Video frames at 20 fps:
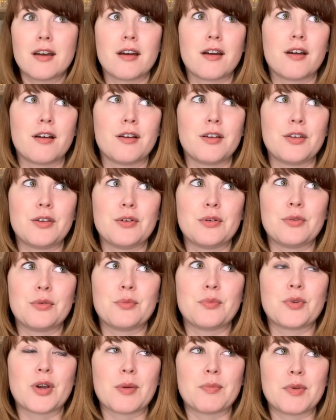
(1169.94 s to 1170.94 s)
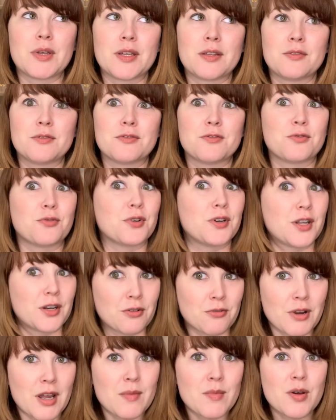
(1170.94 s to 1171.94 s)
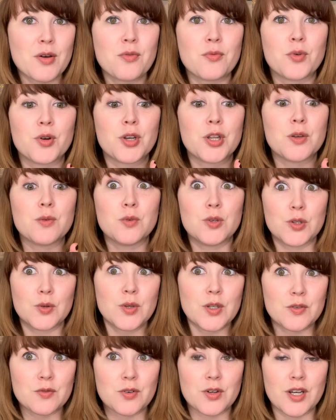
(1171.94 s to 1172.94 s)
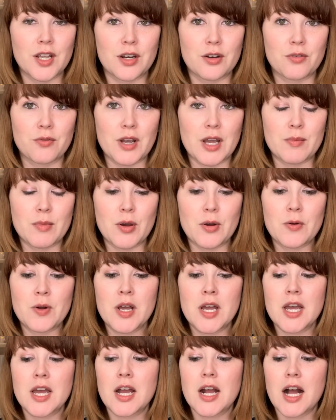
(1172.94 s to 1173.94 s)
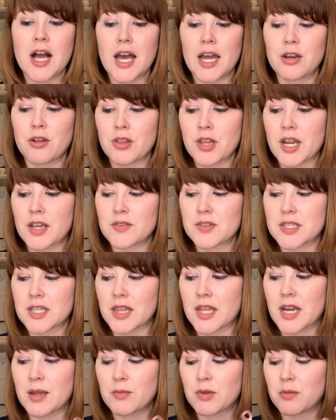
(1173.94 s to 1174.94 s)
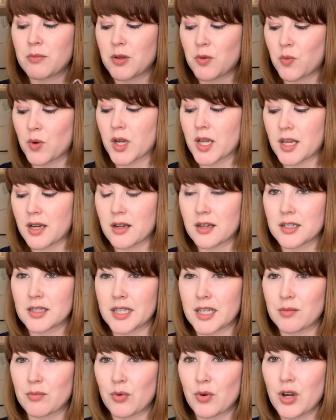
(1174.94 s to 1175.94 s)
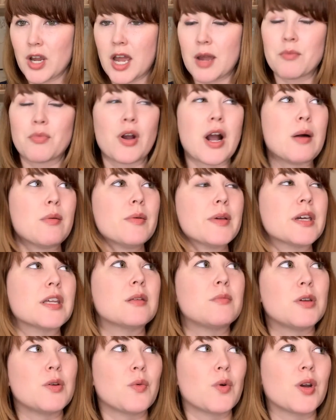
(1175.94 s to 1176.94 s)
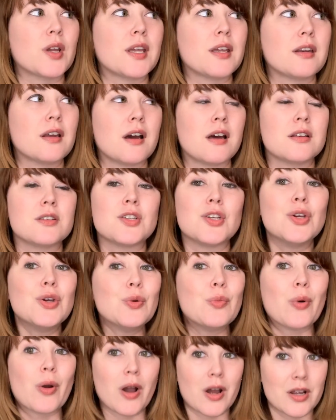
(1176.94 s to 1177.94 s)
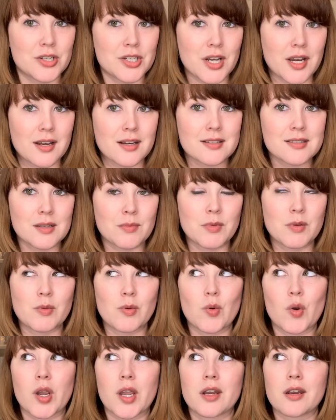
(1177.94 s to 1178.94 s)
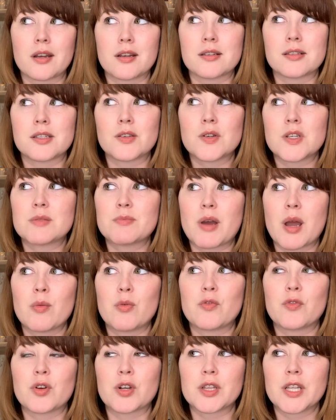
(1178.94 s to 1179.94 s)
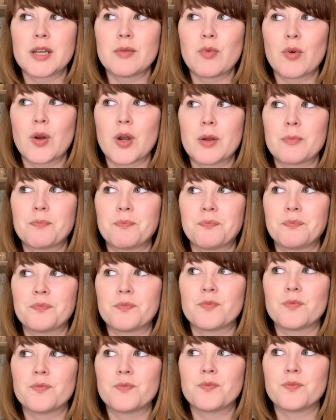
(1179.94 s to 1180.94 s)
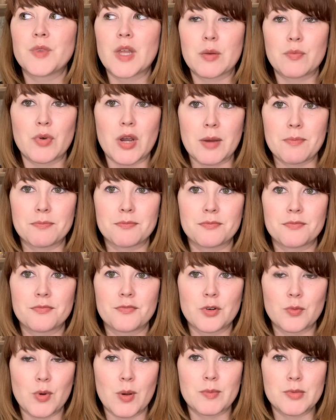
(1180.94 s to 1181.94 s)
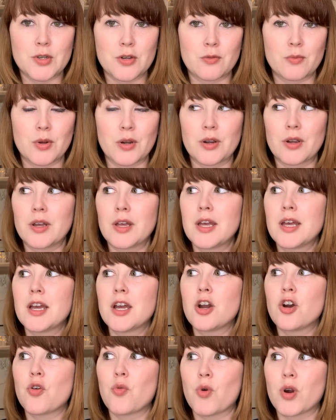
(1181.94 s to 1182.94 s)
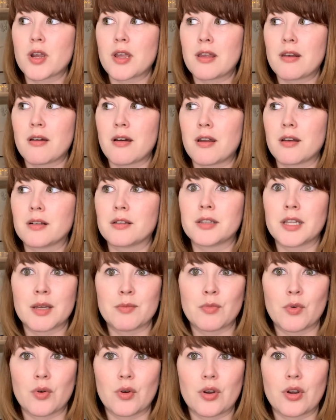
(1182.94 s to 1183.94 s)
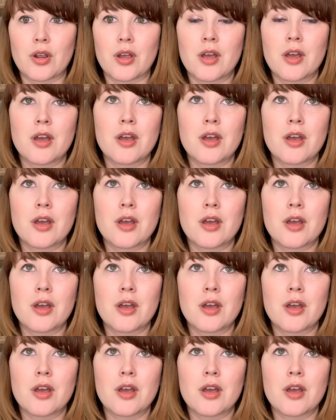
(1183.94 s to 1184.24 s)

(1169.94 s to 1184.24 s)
Are you prepping for NaNoWriMo? What are you doing for NaNoWriMo? I know that I've said that I'm going to be working on Claymore. I'm probably going to be working on 2 projects. I'm going to be working on a series Bible for Claymore and prep for PrepTober, working on Claymore